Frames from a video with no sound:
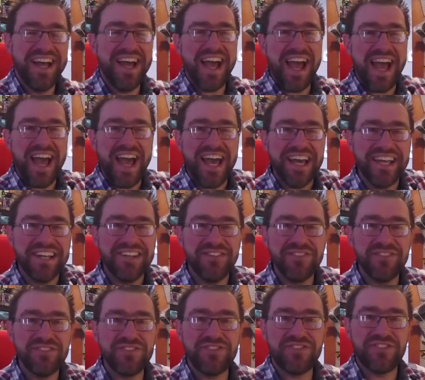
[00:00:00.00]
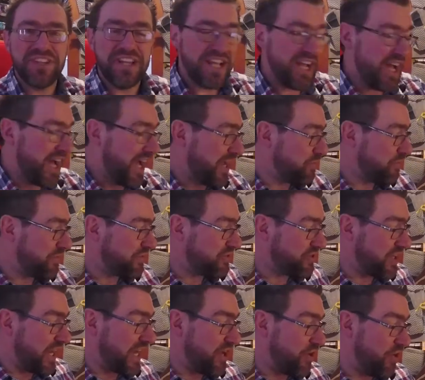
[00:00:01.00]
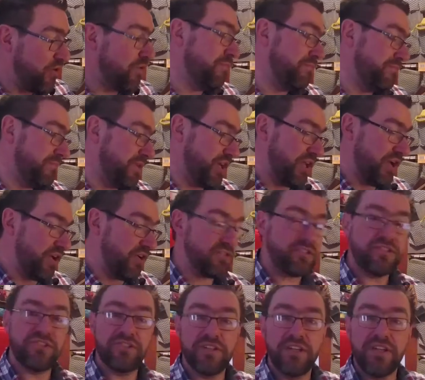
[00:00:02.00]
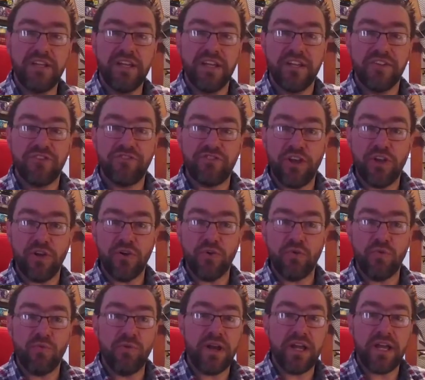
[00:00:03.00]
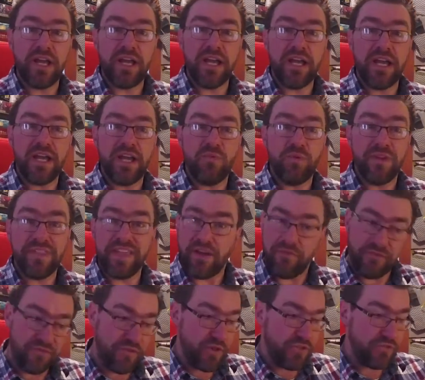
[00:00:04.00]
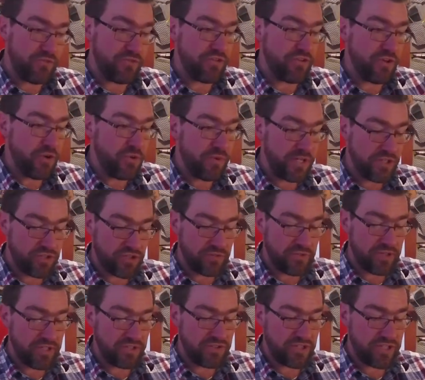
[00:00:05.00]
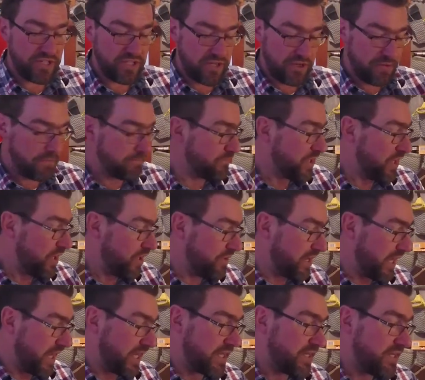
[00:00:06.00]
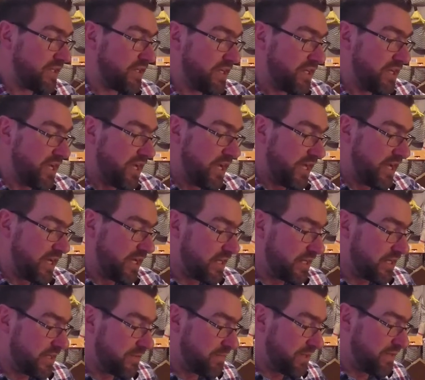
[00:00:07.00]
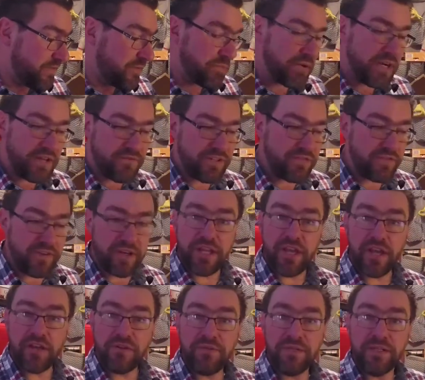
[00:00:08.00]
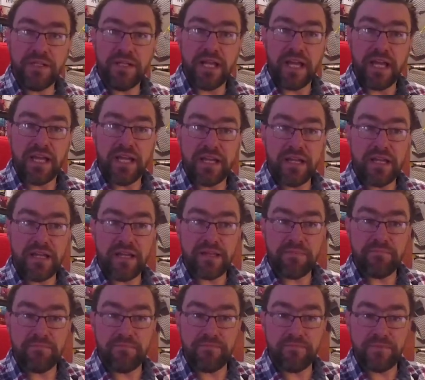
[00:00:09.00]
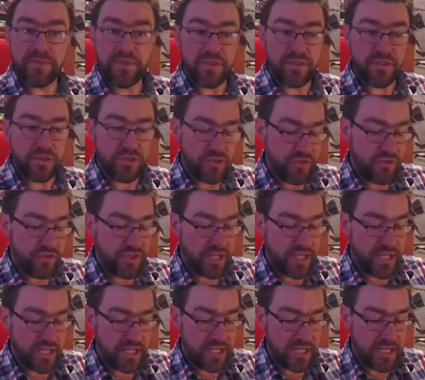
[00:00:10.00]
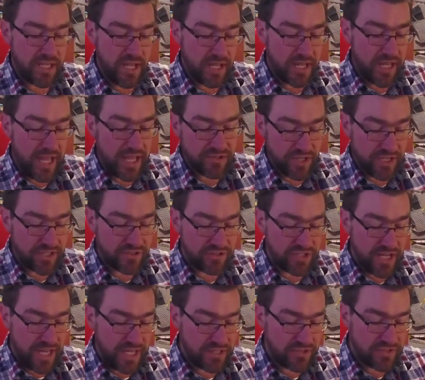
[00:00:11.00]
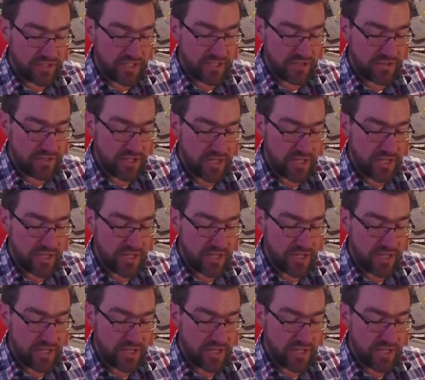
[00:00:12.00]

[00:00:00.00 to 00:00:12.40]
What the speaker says: and I will say a lot. So without further ado, we shall continue. Okay. In the previous video, as I stated,